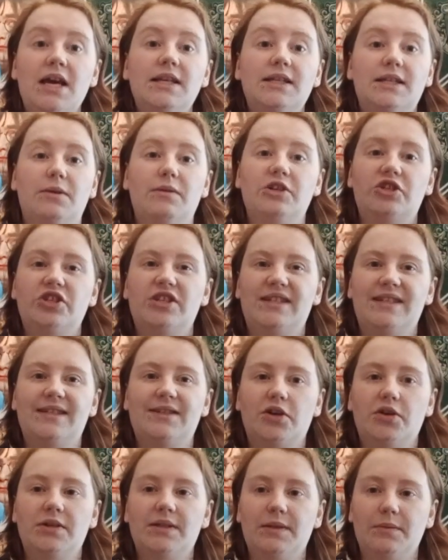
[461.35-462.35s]
so I'll just
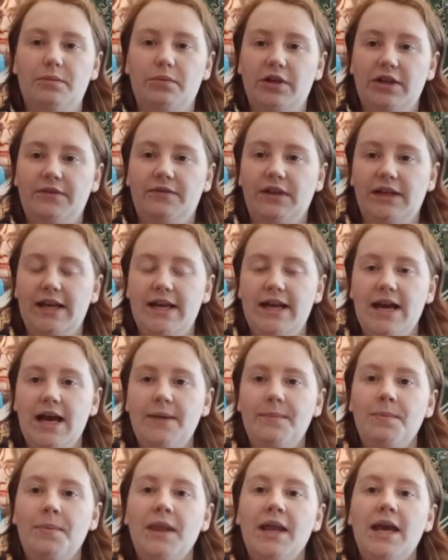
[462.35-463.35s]
discuss them briefly here.